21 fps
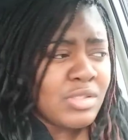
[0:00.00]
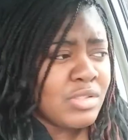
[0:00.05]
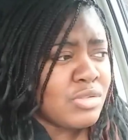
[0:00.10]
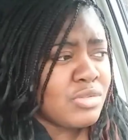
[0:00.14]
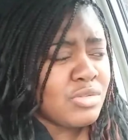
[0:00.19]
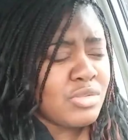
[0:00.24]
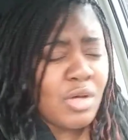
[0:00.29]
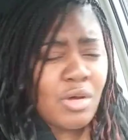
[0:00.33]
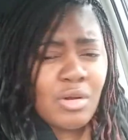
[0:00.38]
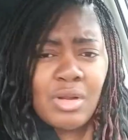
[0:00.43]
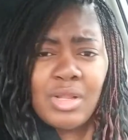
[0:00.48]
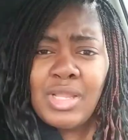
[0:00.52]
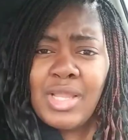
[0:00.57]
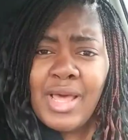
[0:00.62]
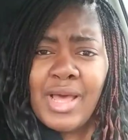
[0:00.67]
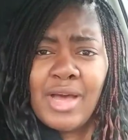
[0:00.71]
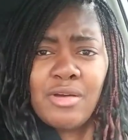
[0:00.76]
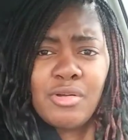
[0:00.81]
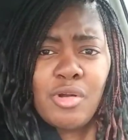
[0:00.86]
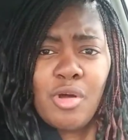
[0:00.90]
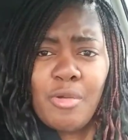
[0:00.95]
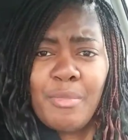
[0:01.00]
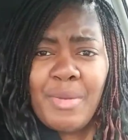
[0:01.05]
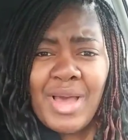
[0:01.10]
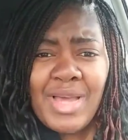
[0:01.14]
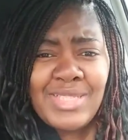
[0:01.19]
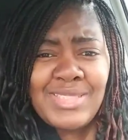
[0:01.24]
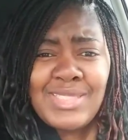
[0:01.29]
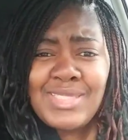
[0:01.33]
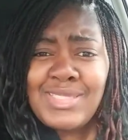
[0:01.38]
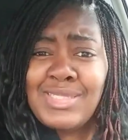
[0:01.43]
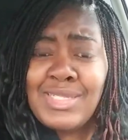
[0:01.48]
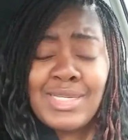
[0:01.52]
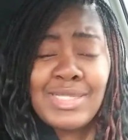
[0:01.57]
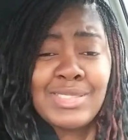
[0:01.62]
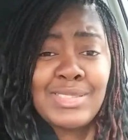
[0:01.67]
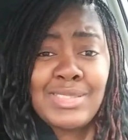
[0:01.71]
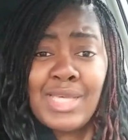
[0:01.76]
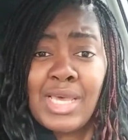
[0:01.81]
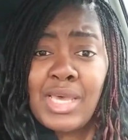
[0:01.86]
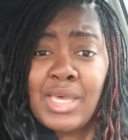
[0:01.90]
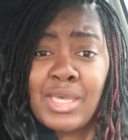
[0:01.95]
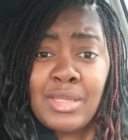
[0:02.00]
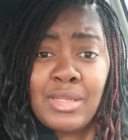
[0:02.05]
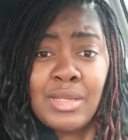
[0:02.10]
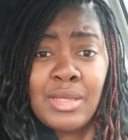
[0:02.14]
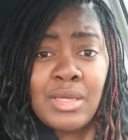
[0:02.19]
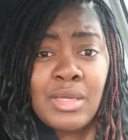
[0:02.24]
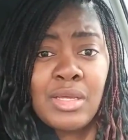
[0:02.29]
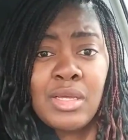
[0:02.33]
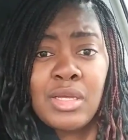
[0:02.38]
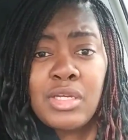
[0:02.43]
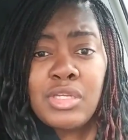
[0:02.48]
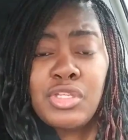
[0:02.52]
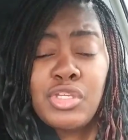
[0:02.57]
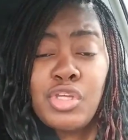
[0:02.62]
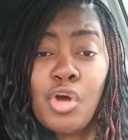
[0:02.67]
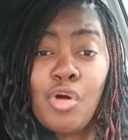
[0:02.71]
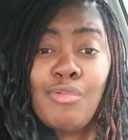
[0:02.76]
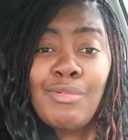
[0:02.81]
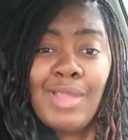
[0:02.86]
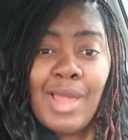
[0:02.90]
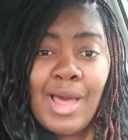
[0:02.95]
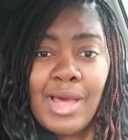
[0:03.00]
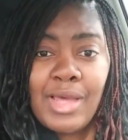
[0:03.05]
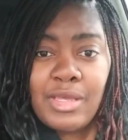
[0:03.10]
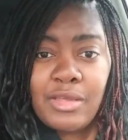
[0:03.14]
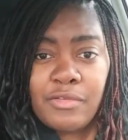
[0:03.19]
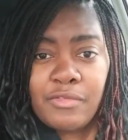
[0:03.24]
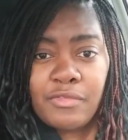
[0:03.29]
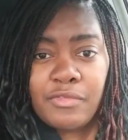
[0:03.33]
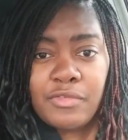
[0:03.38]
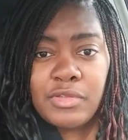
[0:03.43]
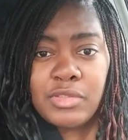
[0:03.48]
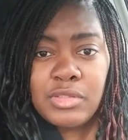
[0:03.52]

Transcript: Don't allow nobody to dictate your life,